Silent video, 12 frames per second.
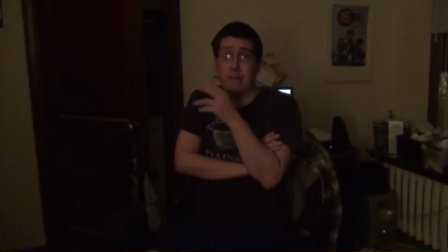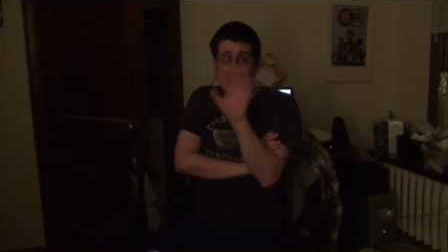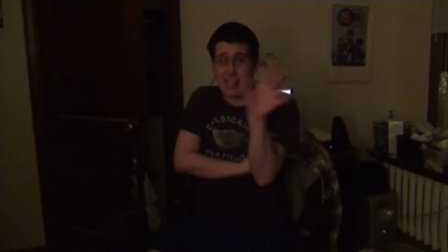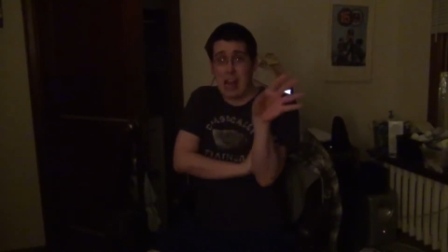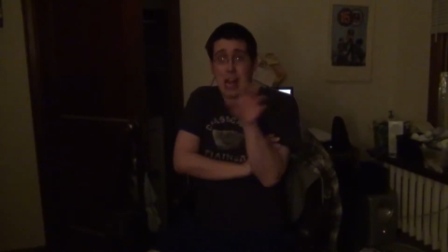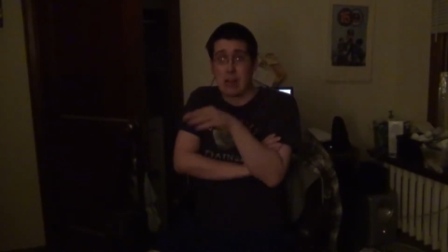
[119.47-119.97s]
but
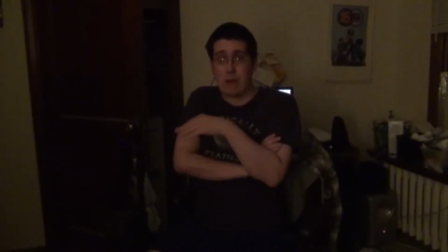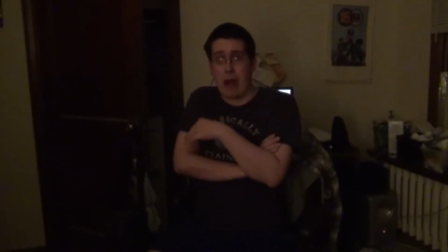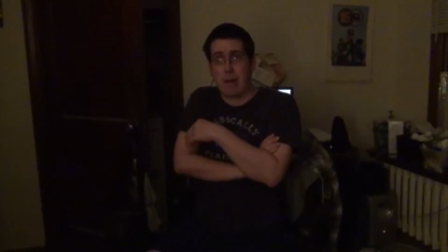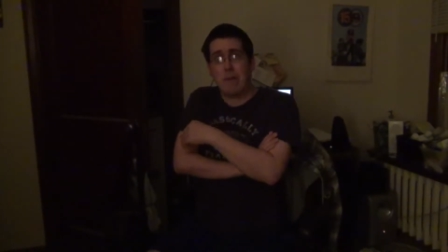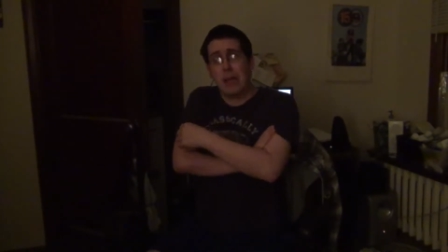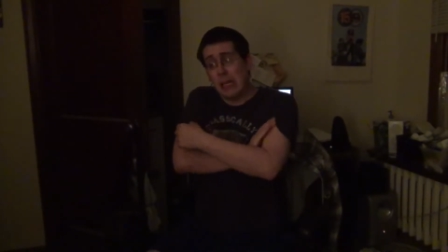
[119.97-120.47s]

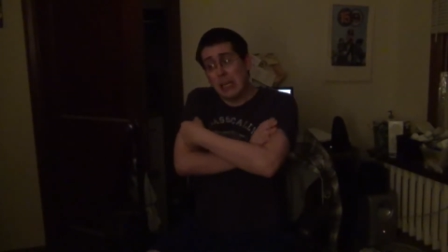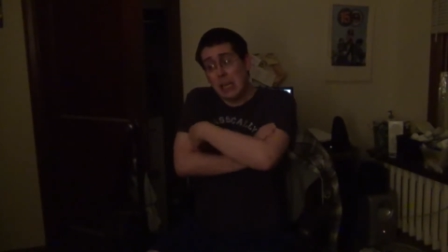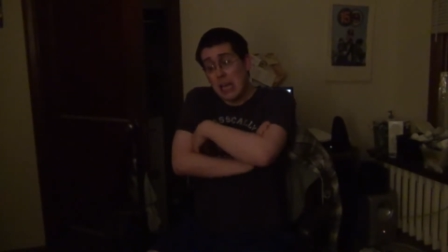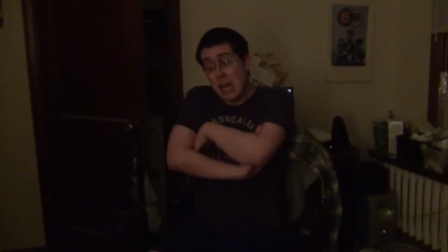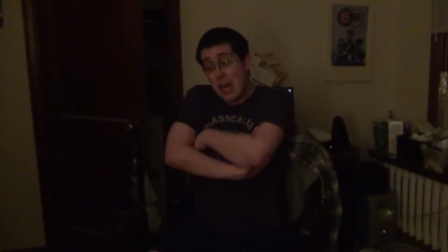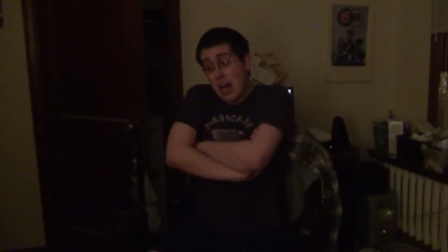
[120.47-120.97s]
anyway.
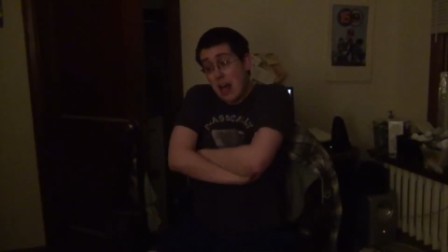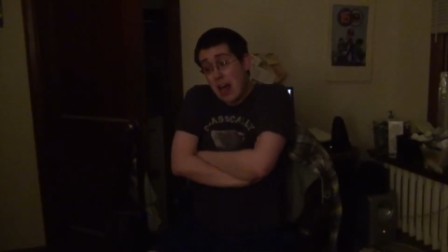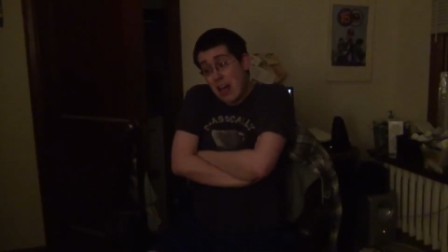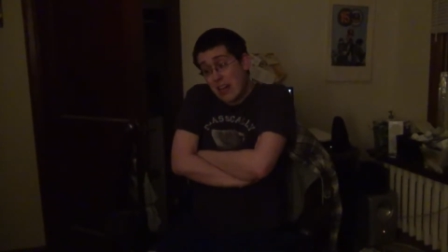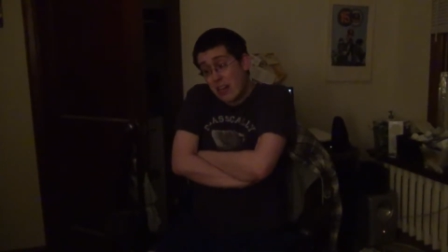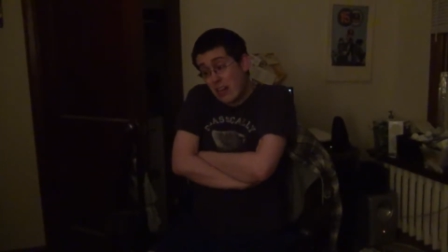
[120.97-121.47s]

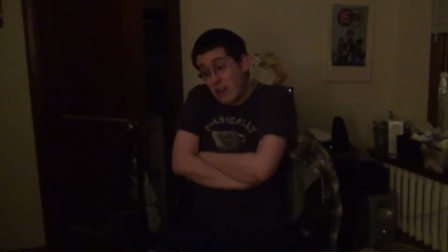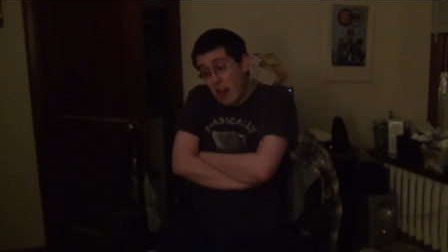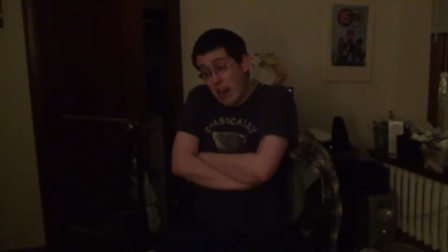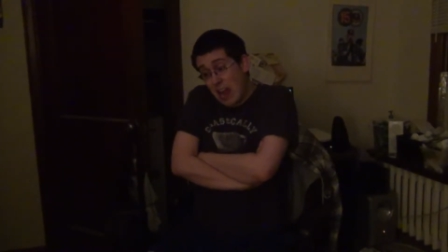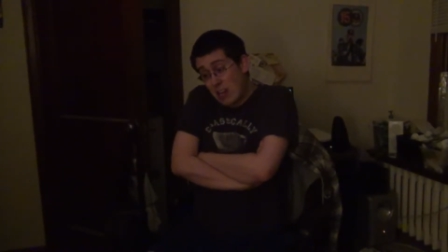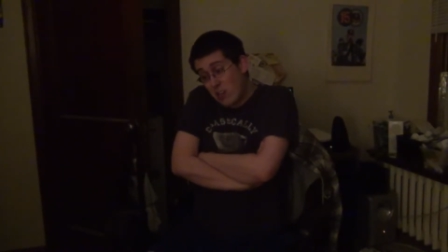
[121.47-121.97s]
You know,
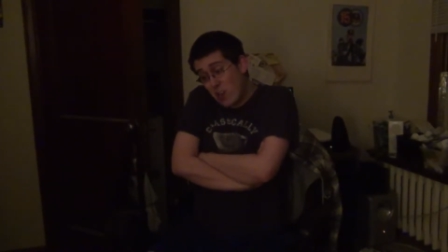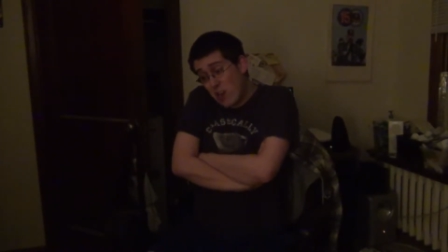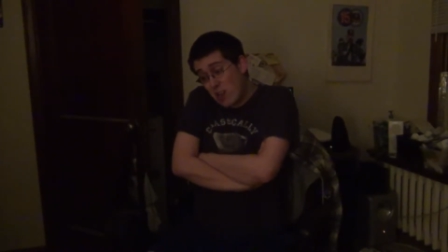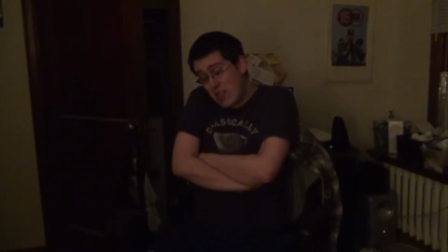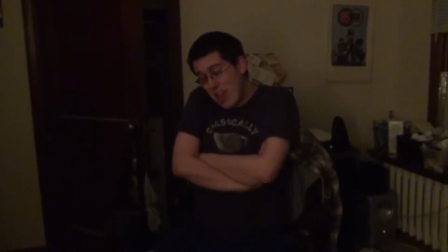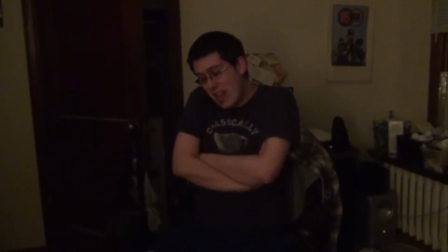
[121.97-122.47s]
I, I,
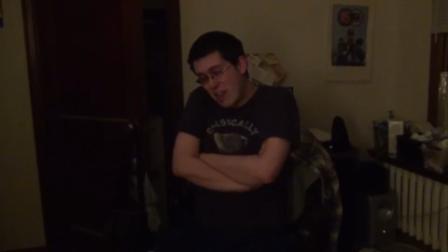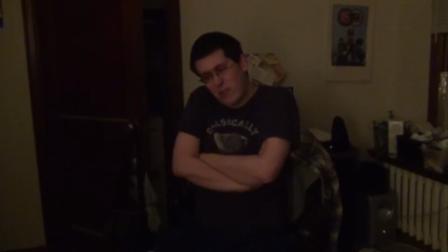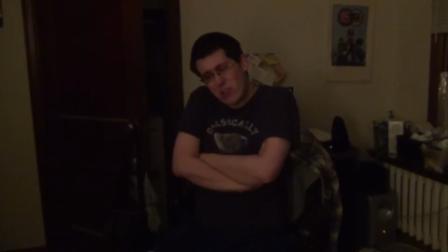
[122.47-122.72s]
learned that it